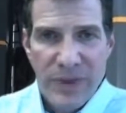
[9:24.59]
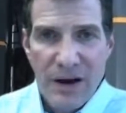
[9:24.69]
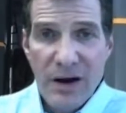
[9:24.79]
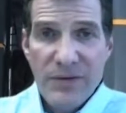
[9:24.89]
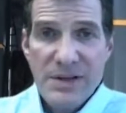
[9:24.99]

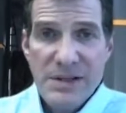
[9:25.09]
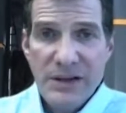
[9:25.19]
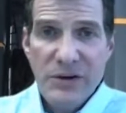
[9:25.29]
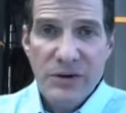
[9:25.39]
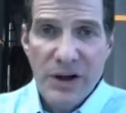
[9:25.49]
Obviously,
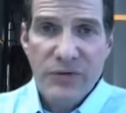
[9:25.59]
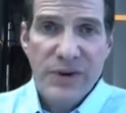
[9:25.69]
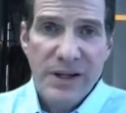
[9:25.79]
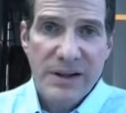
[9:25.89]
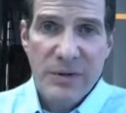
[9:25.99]
you're not
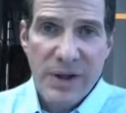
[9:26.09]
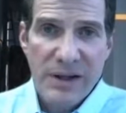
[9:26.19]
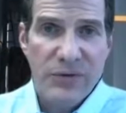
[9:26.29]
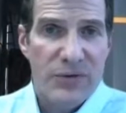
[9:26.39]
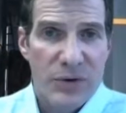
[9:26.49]
feeding them any
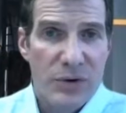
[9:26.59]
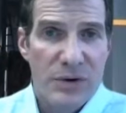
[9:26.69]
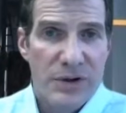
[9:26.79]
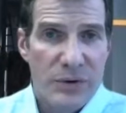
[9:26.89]
fuel.